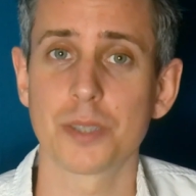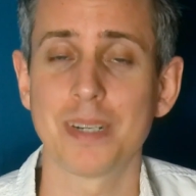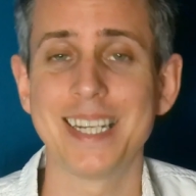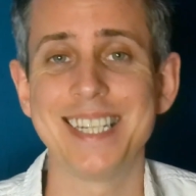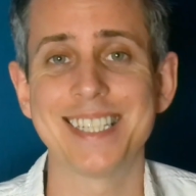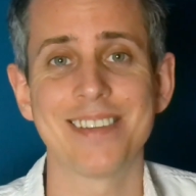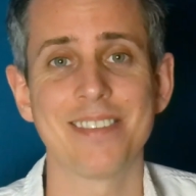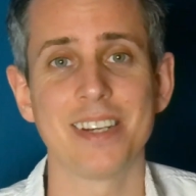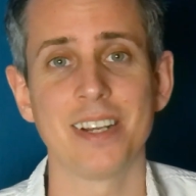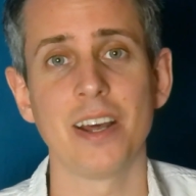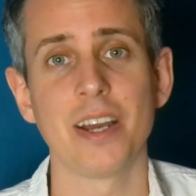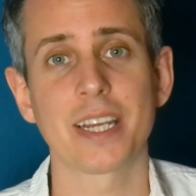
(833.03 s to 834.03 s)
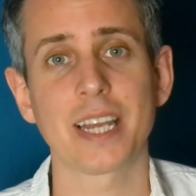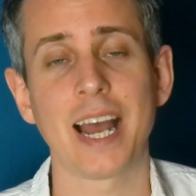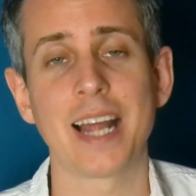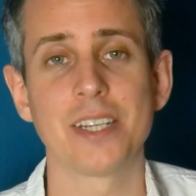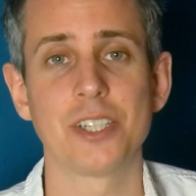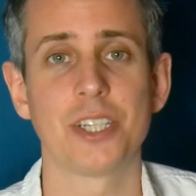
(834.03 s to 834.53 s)
Please give it a like
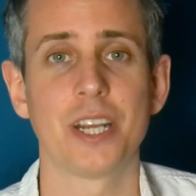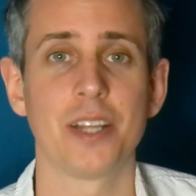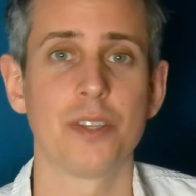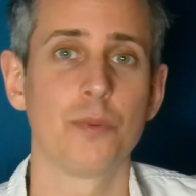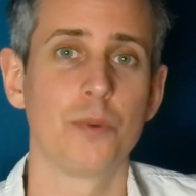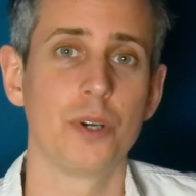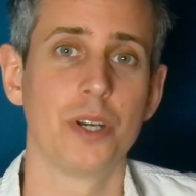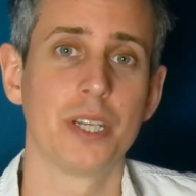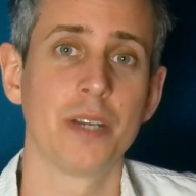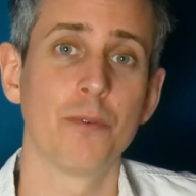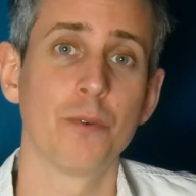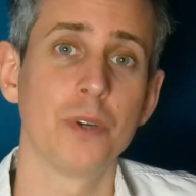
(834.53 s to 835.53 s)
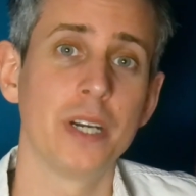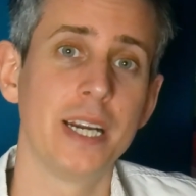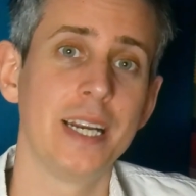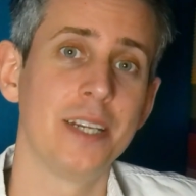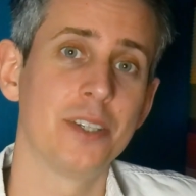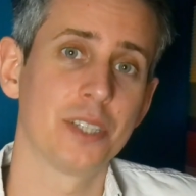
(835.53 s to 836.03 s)
and share the word. It
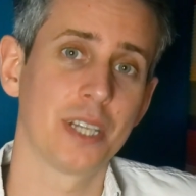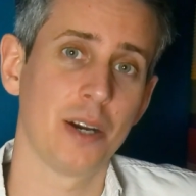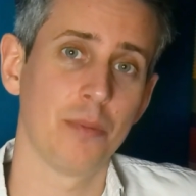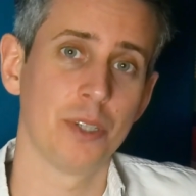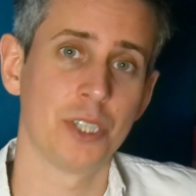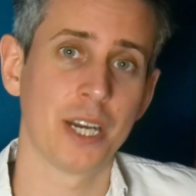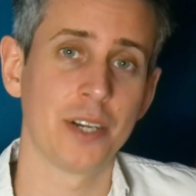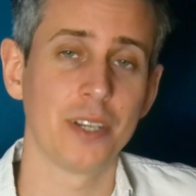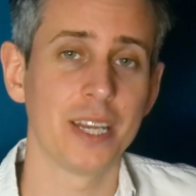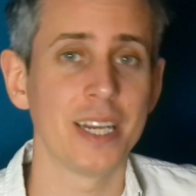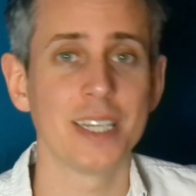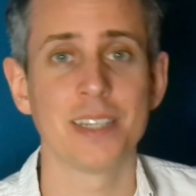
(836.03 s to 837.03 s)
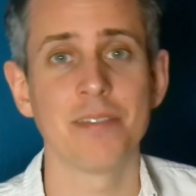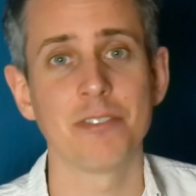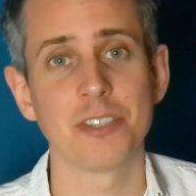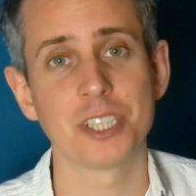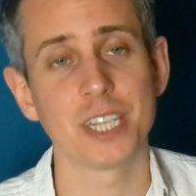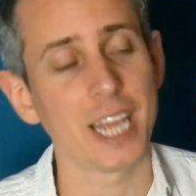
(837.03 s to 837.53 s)
really does help the channel in its
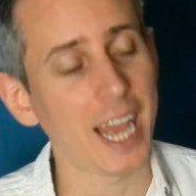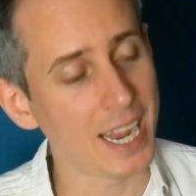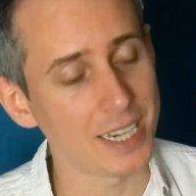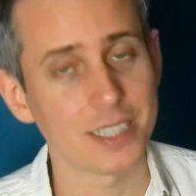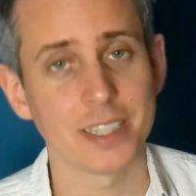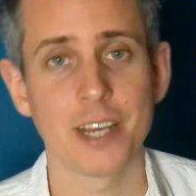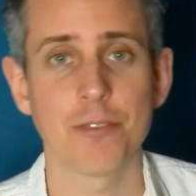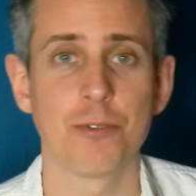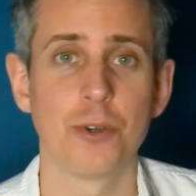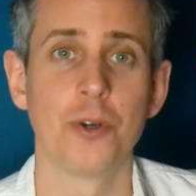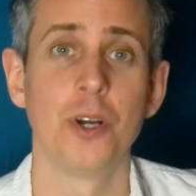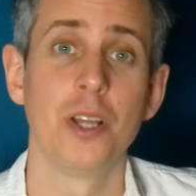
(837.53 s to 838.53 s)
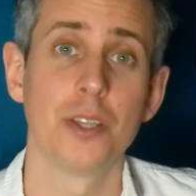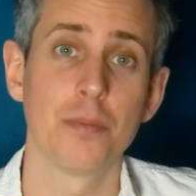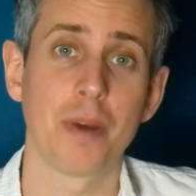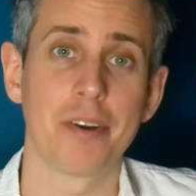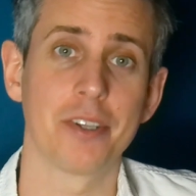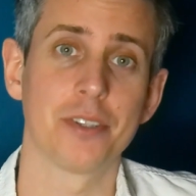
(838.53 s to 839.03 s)
infancy and therefore the
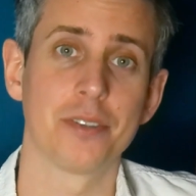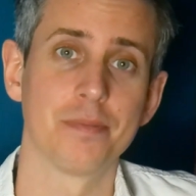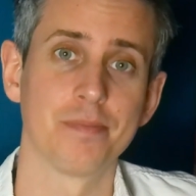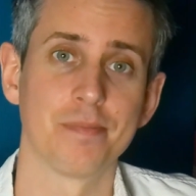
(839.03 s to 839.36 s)
marathon.